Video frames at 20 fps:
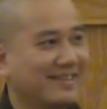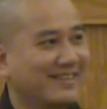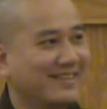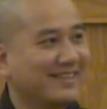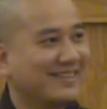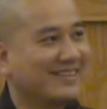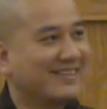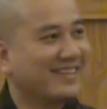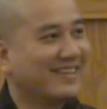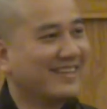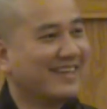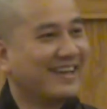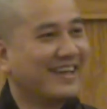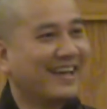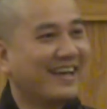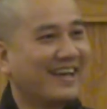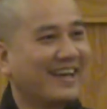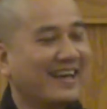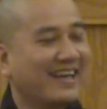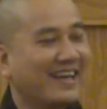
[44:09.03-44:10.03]

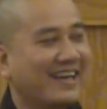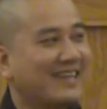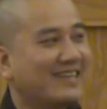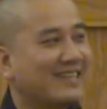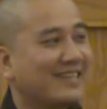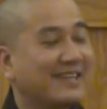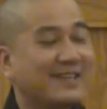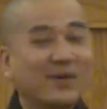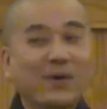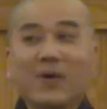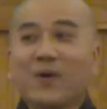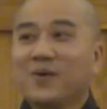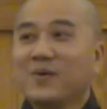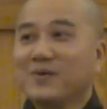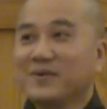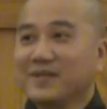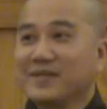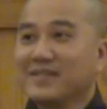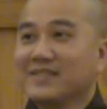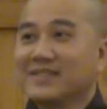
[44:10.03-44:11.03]
And I said,
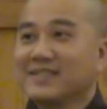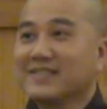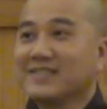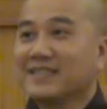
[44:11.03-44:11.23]
this